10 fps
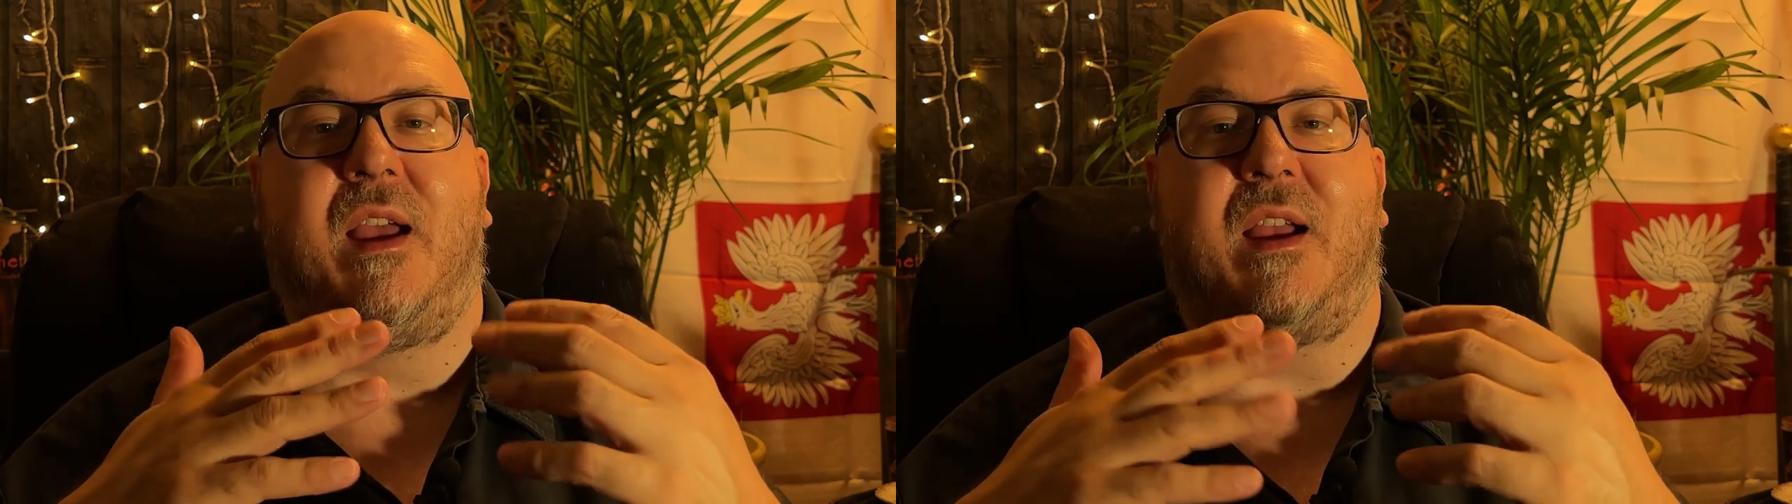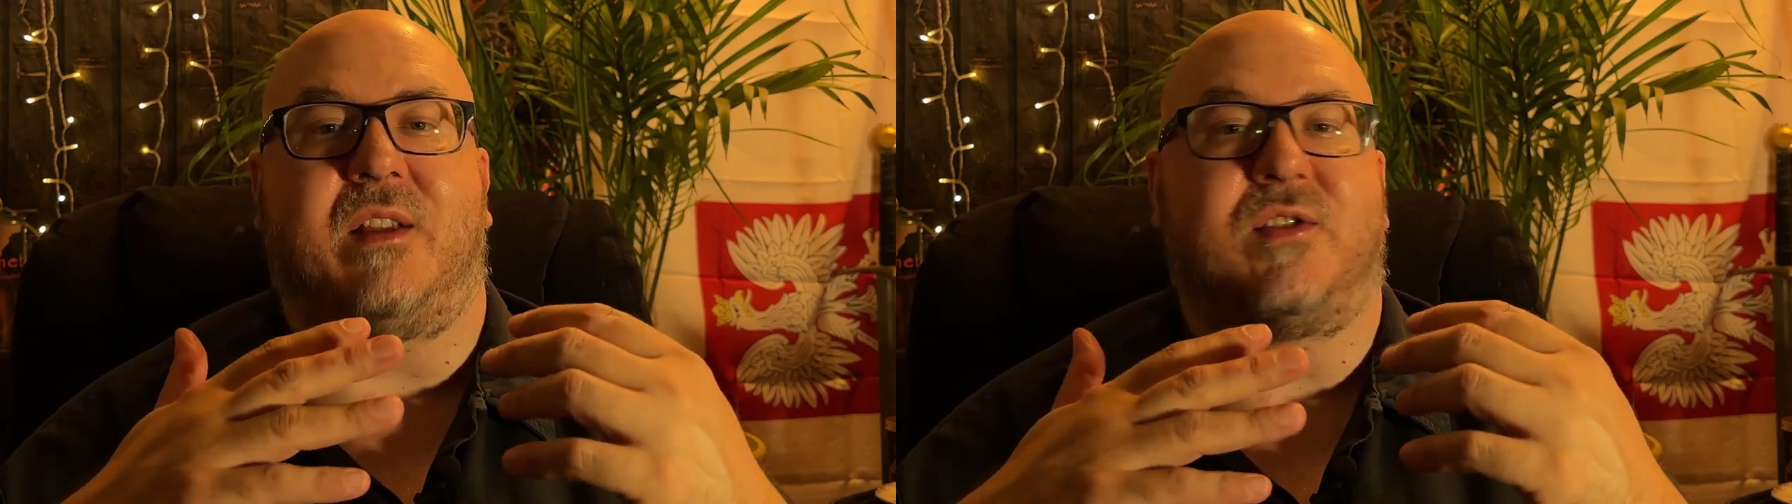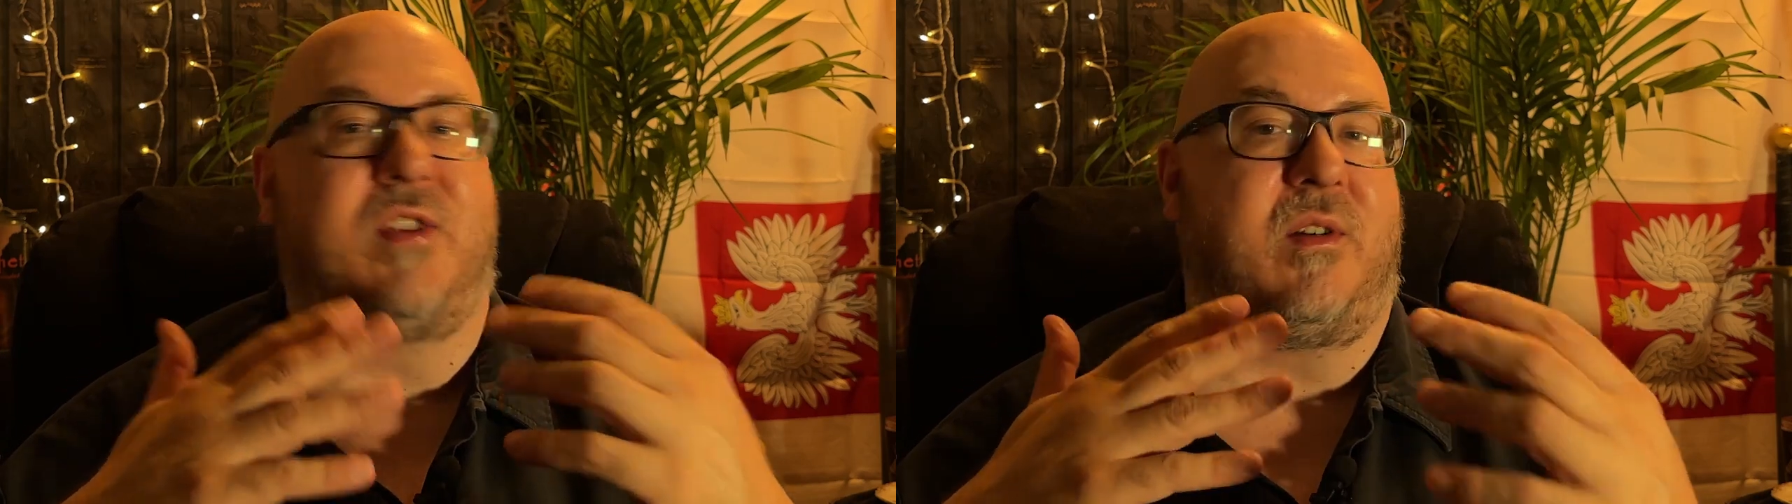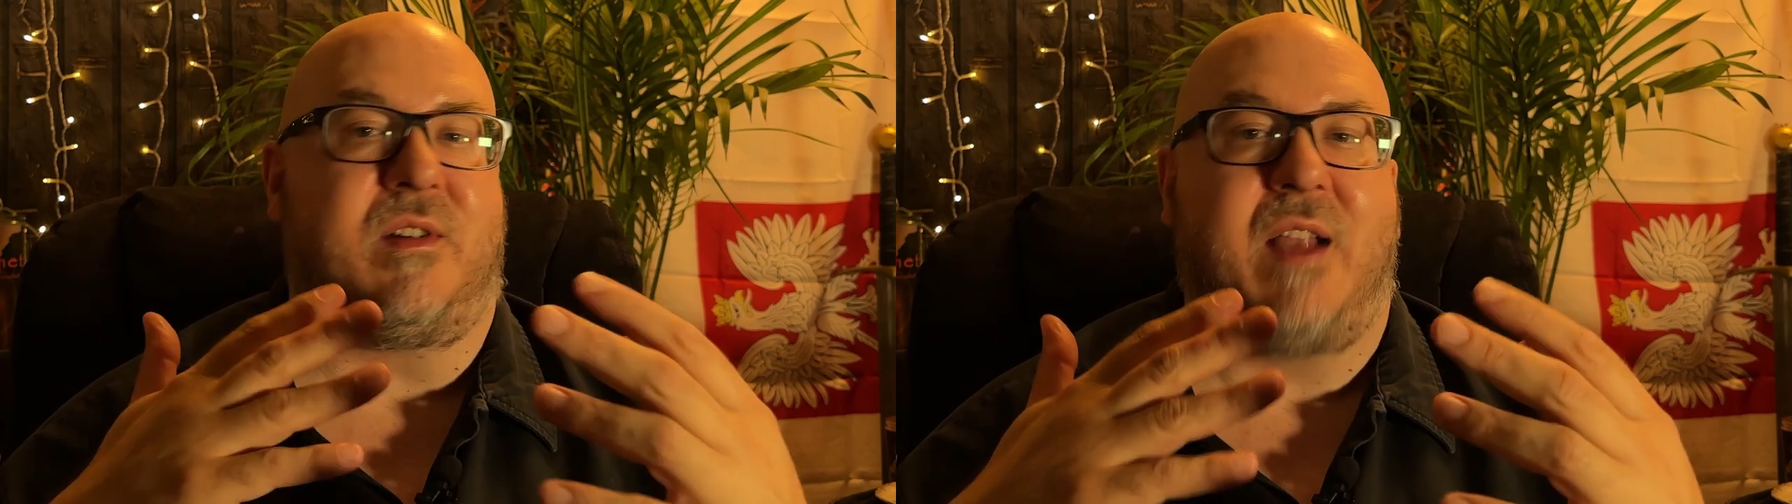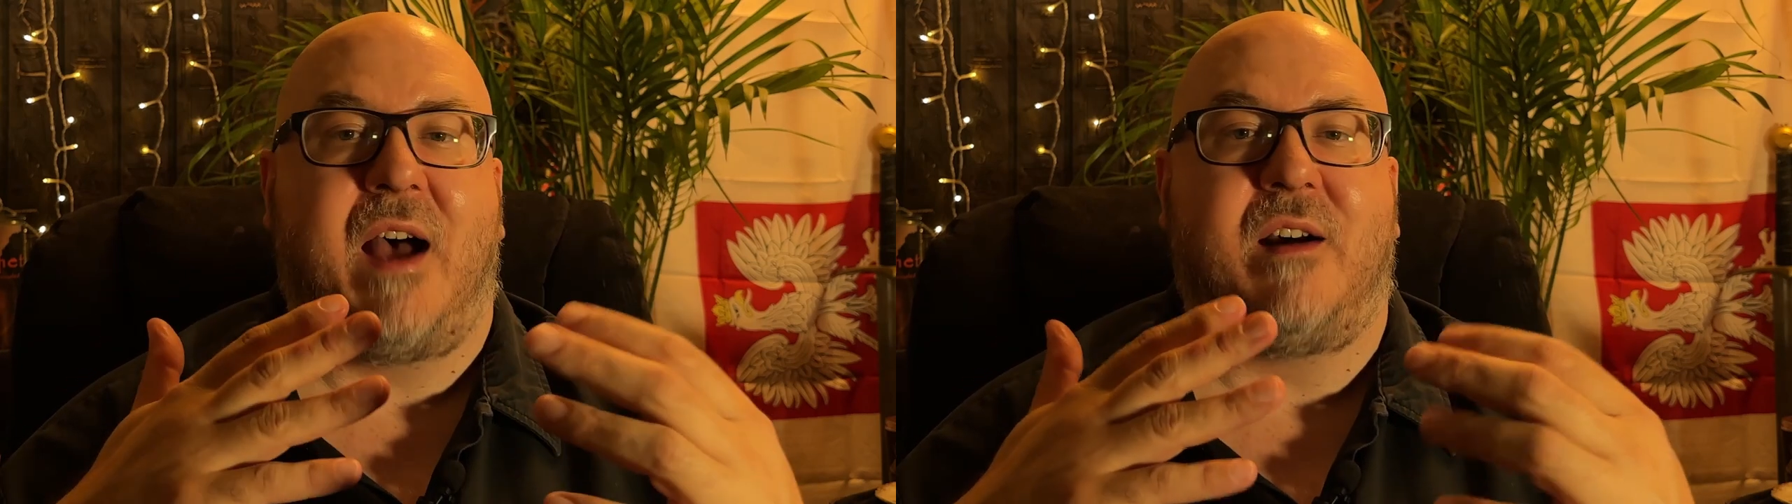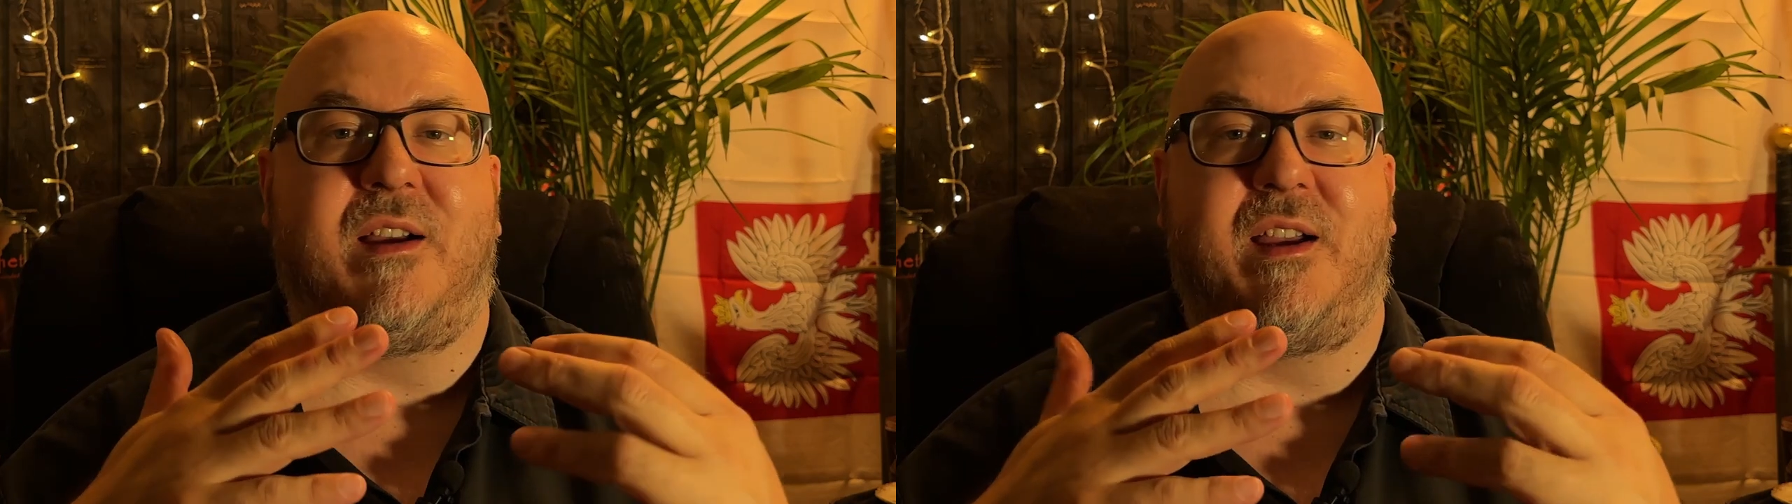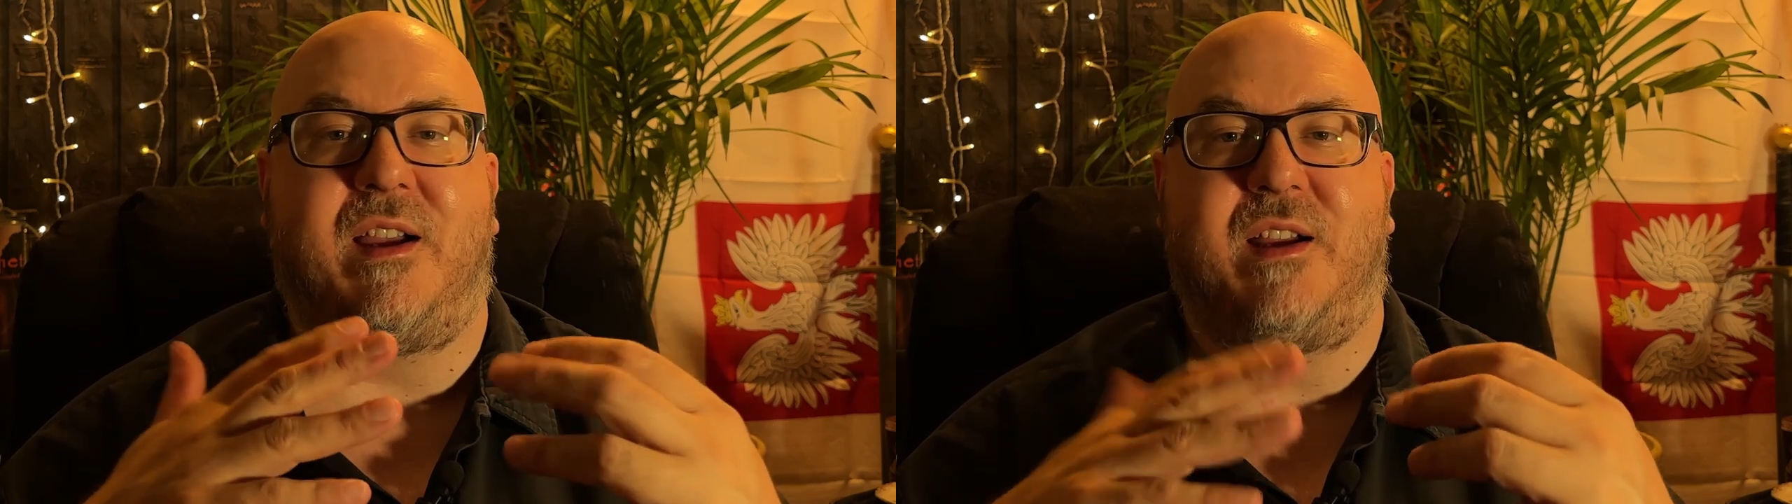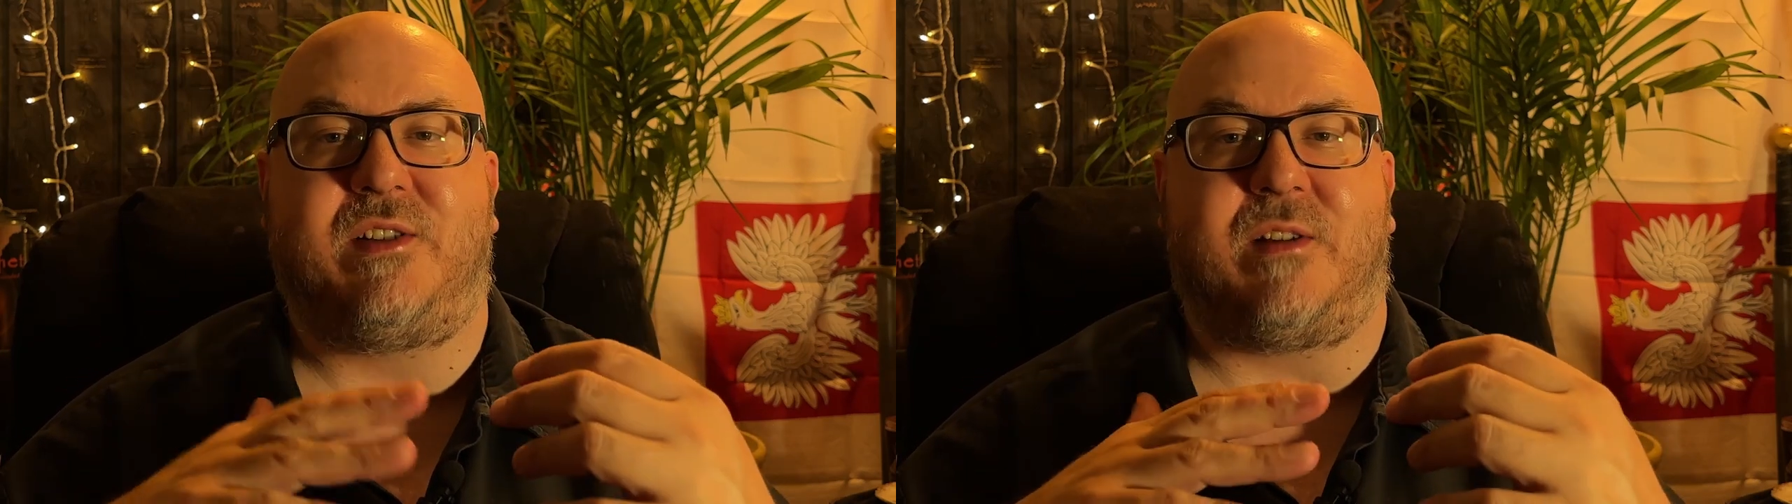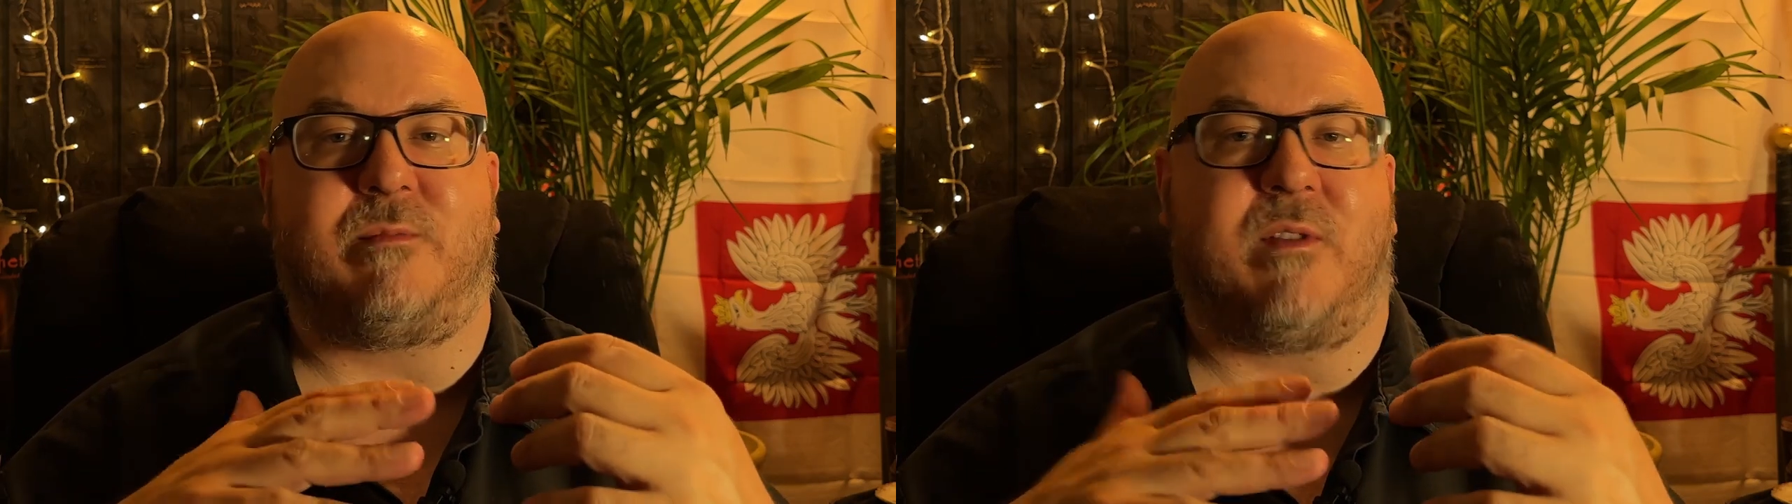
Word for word: in certain knowledge and